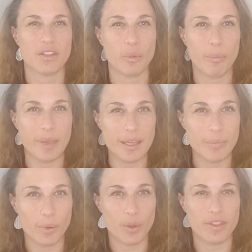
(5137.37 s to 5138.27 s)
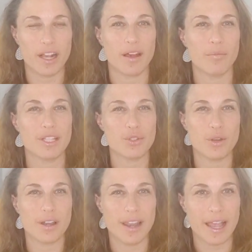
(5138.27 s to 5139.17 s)
the people that come into
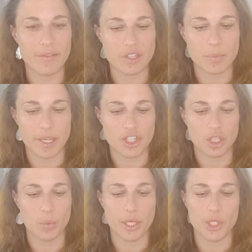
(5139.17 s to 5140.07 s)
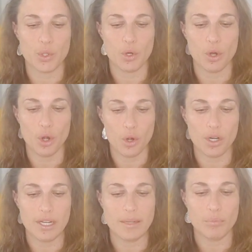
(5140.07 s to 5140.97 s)
your life, especially when you're
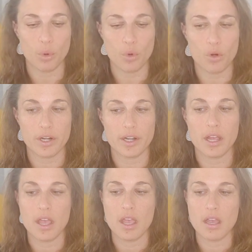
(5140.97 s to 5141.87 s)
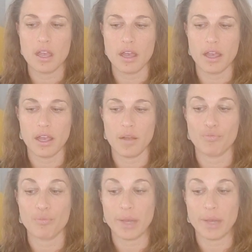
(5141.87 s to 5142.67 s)
early born uh,